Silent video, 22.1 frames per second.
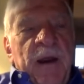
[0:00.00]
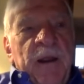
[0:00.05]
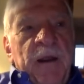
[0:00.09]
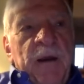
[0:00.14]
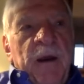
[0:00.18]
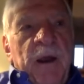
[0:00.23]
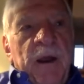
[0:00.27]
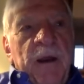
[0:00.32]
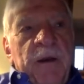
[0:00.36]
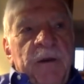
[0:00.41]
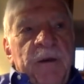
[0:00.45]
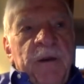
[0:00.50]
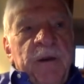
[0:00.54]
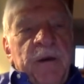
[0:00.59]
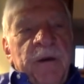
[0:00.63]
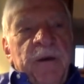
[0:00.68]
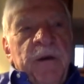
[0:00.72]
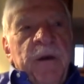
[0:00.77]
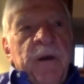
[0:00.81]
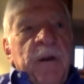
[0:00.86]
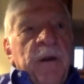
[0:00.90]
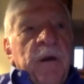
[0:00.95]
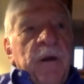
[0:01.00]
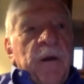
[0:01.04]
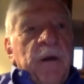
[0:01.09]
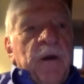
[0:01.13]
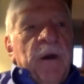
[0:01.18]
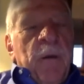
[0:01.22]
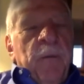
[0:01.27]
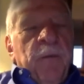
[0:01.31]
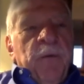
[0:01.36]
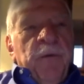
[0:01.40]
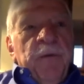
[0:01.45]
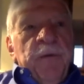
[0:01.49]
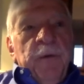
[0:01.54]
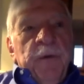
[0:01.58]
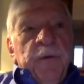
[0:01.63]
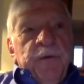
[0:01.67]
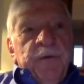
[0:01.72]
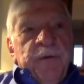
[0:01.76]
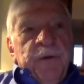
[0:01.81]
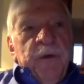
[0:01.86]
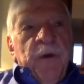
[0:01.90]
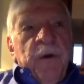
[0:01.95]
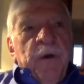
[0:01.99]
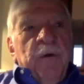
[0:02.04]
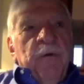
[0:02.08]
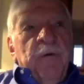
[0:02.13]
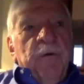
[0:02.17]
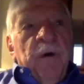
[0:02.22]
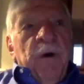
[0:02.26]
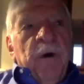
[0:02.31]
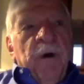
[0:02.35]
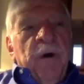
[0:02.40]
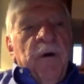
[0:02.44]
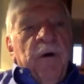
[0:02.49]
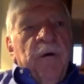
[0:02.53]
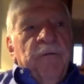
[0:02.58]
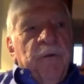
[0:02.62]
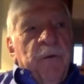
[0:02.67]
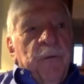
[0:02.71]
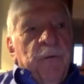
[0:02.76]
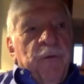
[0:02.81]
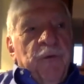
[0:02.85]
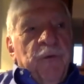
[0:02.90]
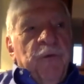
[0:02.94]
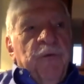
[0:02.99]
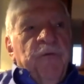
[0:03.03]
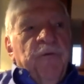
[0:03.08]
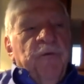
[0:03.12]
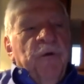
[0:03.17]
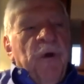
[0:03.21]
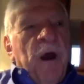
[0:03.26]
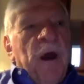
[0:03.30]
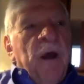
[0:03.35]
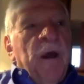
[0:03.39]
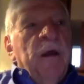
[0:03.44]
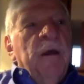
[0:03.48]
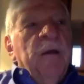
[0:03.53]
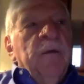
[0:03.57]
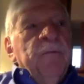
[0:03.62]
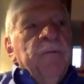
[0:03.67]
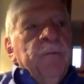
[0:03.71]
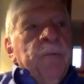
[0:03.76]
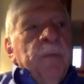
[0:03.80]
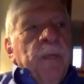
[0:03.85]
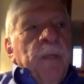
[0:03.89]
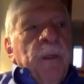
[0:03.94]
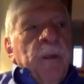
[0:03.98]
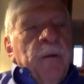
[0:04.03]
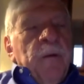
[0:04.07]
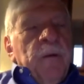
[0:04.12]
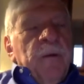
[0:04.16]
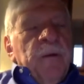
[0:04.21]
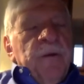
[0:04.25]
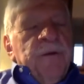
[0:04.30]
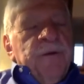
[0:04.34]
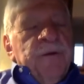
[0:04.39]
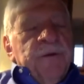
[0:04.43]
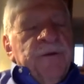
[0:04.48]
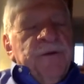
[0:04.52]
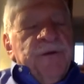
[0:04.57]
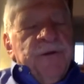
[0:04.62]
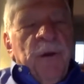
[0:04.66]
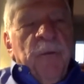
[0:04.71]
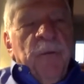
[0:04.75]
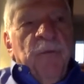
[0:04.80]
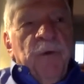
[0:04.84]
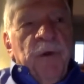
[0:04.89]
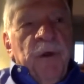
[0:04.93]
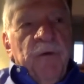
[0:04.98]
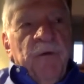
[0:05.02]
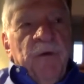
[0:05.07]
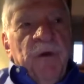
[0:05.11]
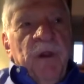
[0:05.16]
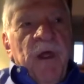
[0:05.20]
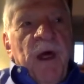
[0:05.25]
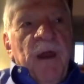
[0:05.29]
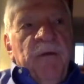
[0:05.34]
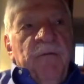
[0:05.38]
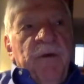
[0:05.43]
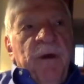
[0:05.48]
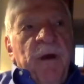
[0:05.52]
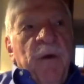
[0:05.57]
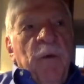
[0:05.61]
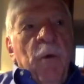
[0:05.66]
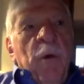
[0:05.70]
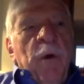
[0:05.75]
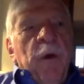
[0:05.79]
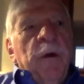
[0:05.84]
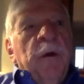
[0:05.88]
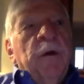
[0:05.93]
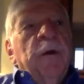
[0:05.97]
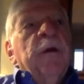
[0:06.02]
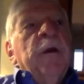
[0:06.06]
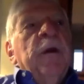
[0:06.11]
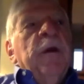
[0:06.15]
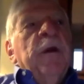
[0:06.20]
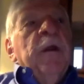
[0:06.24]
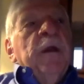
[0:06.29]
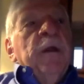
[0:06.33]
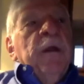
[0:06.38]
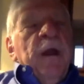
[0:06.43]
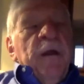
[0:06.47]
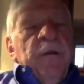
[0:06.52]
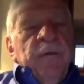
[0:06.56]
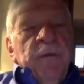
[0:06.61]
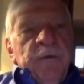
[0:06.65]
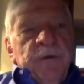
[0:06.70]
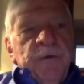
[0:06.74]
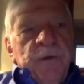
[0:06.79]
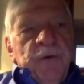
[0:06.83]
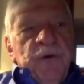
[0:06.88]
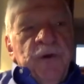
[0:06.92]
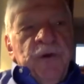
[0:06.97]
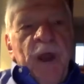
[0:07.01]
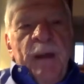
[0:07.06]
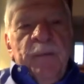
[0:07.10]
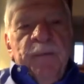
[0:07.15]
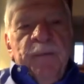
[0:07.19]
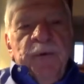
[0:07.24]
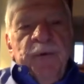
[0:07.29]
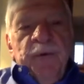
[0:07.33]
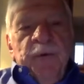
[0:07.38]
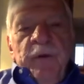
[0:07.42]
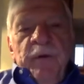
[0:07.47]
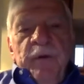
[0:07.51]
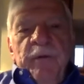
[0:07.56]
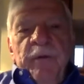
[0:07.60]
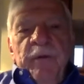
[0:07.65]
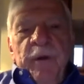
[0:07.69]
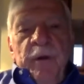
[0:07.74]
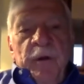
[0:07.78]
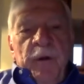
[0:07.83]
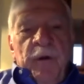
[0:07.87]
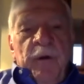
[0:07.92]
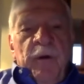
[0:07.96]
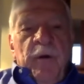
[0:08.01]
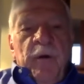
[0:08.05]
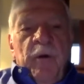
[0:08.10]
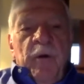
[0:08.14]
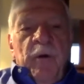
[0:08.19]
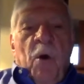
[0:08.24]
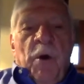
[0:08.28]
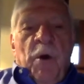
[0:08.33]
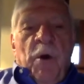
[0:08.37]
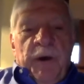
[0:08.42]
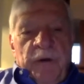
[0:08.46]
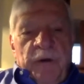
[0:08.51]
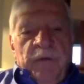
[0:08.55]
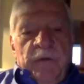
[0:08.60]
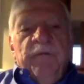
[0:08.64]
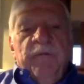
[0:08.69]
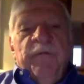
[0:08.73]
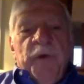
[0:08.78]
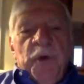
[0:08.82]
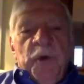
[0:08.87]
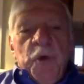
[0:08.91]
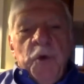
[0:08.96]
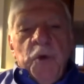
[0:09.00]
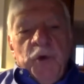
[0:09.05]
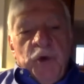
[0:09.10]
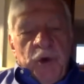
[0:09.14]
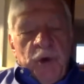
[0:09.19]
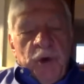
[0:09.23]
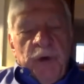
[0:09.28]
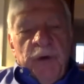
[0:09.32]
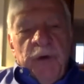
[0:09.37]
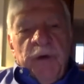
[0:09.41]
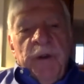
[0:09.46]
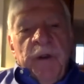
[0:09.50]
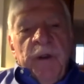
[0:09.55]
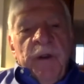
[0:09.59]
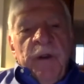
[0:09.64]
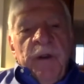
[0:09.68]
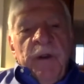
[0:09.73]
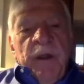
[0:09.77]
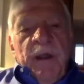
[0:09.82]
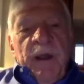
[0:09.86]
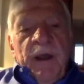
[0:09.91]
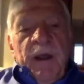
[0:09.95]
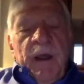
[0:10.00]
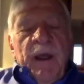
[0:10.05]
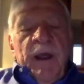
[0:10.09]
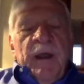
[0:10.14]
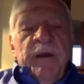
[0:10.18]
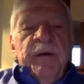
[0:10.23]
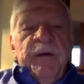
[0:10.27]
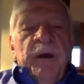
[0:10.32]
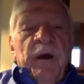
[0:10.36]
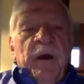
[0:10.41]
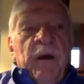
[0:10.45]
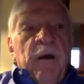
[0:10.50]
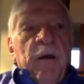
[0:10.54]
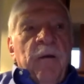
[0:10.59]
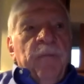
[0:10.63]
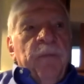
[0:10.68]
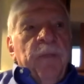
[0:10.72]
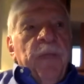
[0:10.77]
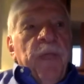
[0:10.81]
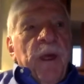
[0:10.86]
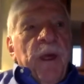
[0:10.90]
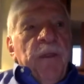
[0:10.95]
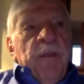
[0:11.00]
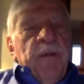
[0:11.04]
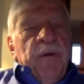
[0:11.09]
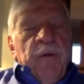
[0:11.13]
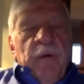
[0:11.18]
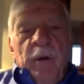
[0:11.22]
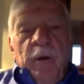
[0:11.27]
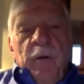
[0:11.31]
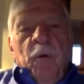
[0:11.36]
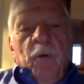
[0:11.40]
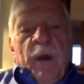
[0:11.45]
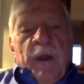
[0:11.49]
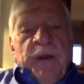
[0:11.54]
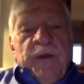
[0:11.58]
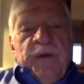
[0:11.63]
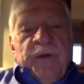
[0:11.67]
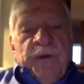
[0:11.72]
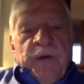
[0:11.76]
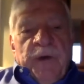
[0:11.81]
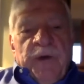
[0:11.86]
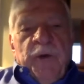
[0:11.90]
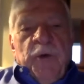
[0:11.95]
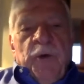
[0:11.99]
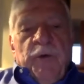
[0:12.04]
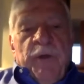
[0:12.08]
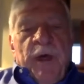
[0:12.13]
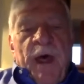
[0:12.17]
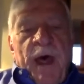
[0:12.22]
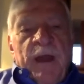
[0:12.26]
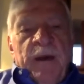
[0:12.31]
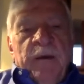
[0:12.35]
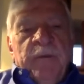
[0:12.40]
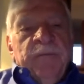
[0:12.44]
and I did a couple years ago uh, for Proof Rock. It's a summary of a lot of our work. And there's a chapter in there on infusion and um, there are ways to do that.